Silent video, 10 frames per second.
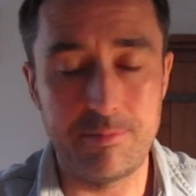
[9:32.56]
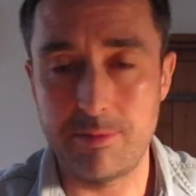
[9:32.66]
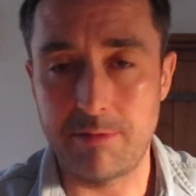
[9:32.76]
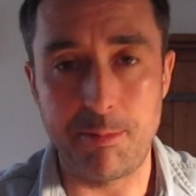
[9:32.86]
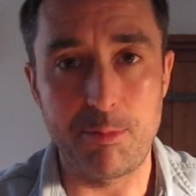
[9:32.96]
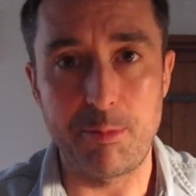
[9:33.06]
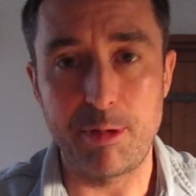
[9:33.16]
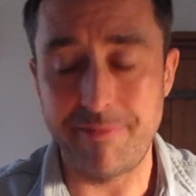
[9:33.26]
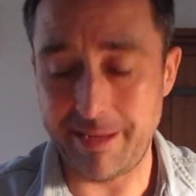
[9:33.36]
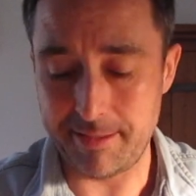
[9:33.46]
grab them with
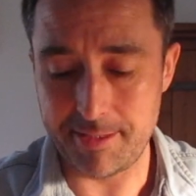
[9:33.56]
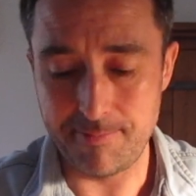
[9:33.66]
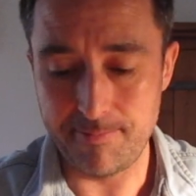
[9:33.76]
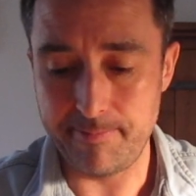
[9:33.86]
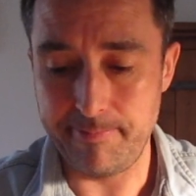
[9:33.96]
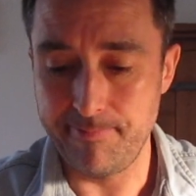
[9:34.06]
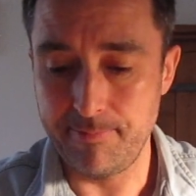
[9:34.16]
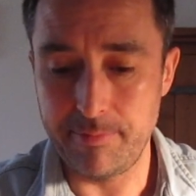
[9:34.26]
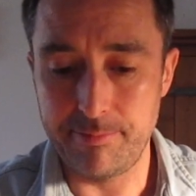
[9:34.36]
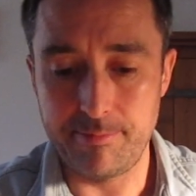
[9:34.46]
both hands,
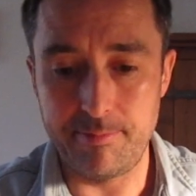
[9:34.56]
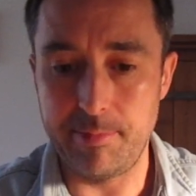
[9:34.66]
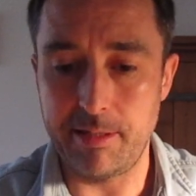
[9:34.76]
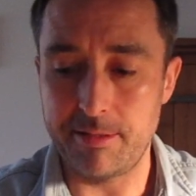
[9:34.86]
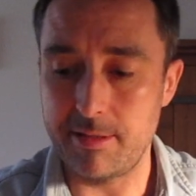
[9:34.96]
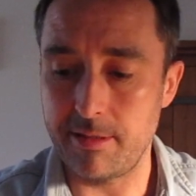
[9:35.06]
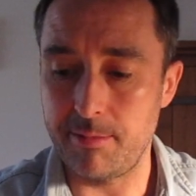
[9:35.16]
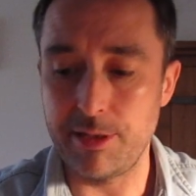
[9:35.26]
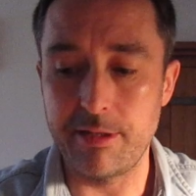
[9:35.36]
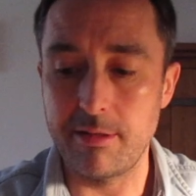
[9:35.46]
because it's
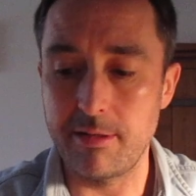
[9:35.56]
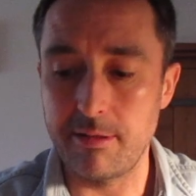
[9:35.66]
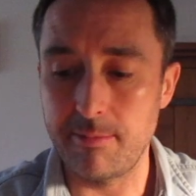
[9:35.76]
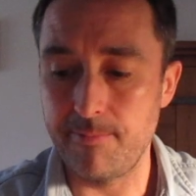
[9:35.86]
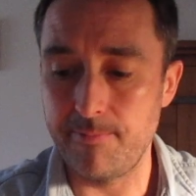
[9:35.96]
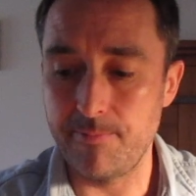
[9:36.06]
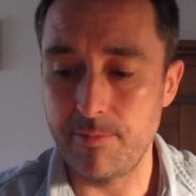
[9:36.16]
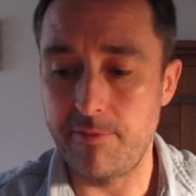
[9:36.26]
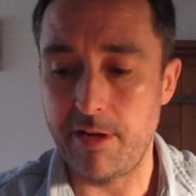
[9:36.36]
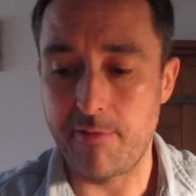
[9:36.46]
going to be
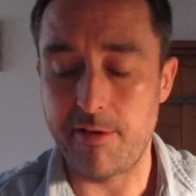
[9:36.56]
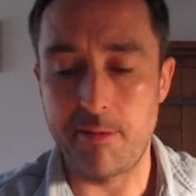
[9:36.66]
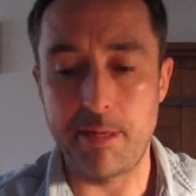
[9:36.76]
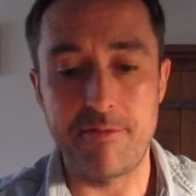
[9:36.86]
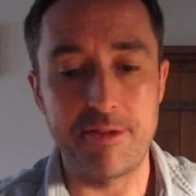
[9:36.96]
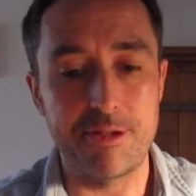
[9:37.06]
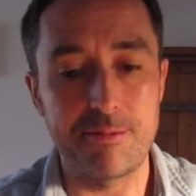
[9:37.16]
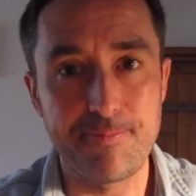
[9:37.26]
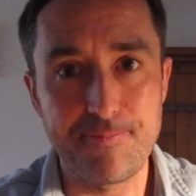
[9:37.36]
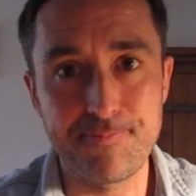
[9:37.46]
very, very beneficial.
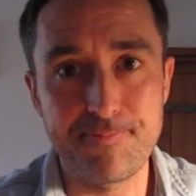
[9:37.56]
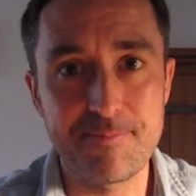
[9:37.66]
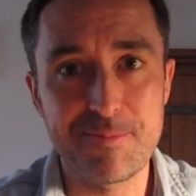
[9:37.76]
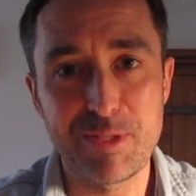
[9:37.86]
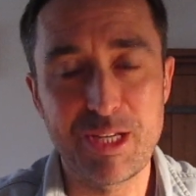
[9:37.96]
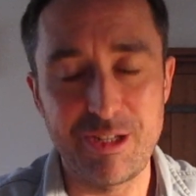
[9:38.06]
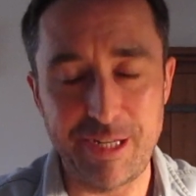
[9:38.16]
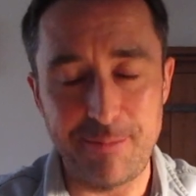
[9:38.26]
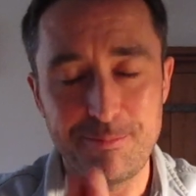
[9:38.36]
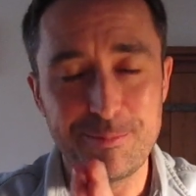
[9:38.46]

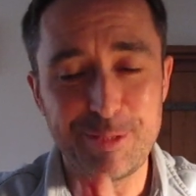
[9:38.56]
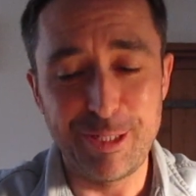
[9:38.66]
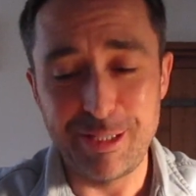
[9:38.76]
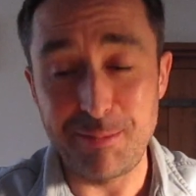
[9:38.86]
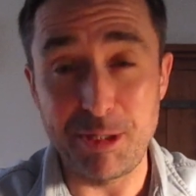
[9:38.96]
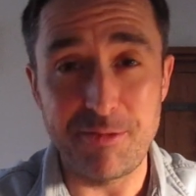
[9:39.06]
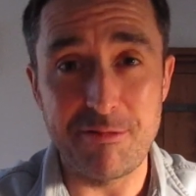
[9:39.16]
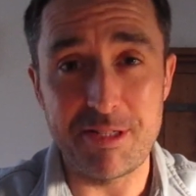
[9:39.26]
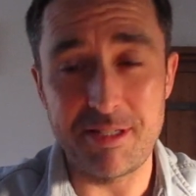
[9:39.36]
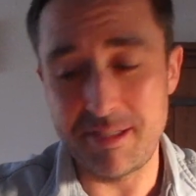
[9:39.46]
Okay, let me know if it
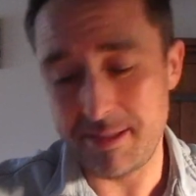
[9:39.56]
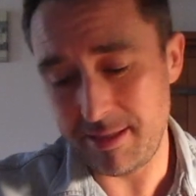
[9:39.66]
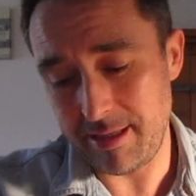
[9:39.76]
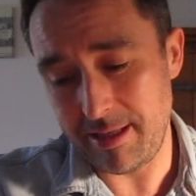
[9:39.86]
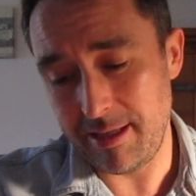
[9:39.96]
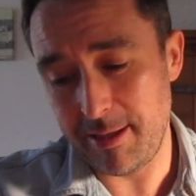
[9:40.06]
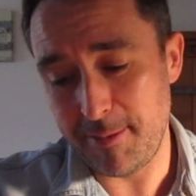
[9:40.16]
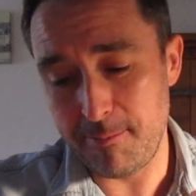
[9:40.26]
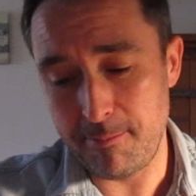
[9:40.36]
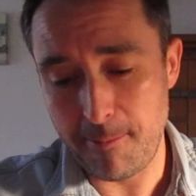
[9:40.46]

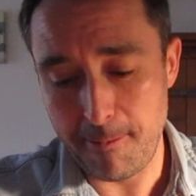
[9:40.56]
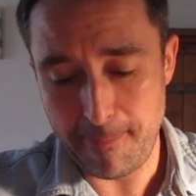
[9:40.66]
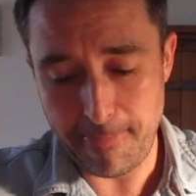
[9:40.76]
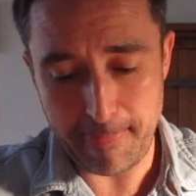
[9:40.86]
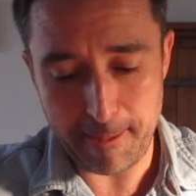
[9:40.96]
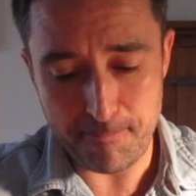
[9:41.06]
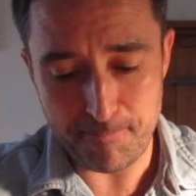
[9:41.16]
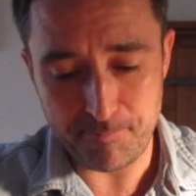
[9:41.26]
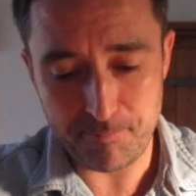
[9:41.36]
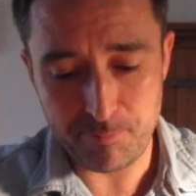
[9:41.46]
resonates.
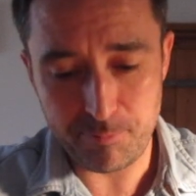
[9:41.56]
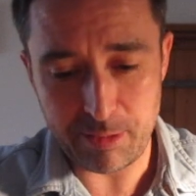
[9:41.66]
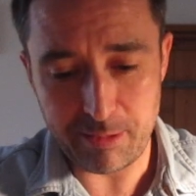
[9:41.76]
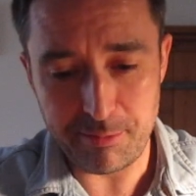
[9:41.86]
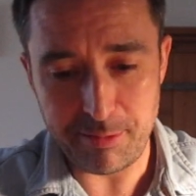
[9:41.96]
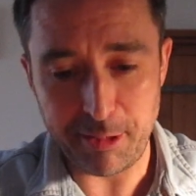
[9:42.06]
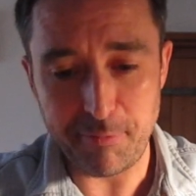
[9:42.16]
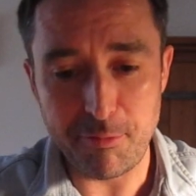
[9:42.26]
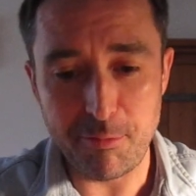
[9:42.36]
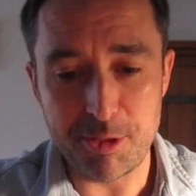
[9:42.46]
Thank
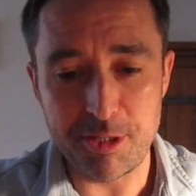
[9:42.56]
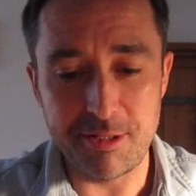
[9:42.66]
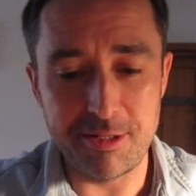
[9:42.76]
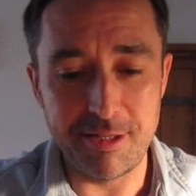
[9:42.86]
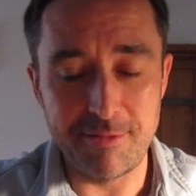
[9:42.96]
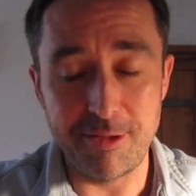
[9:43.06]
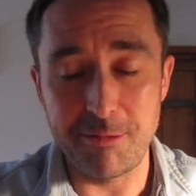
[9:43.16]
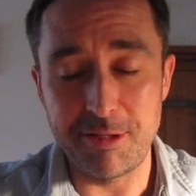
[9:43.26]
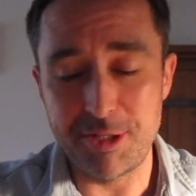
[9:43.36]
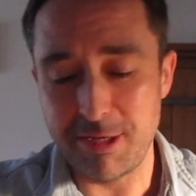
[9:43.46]
you for watching,
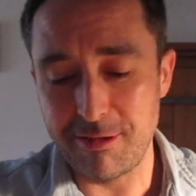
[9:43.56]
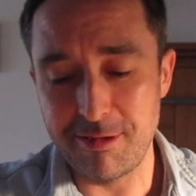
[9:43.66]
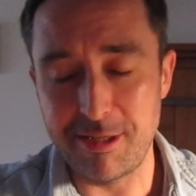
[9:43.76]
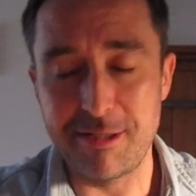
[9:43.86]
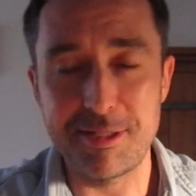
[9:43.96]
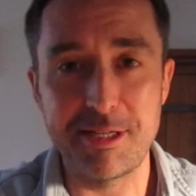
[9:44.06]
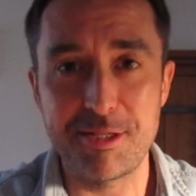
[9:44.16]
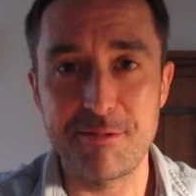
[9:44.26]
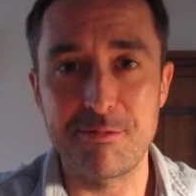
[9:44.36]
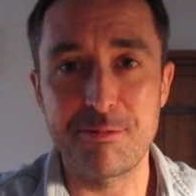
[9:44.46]
following the channel, and I'll see you
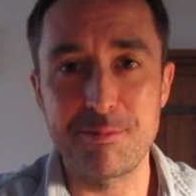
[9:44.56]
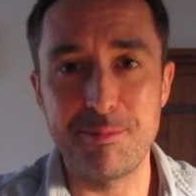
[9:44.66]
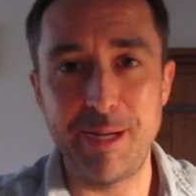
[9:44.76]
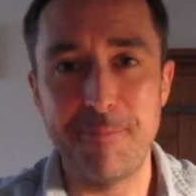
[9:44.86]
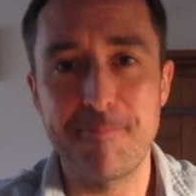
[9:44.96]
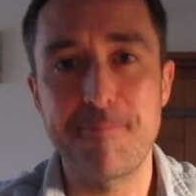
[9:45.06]
soon. Bye.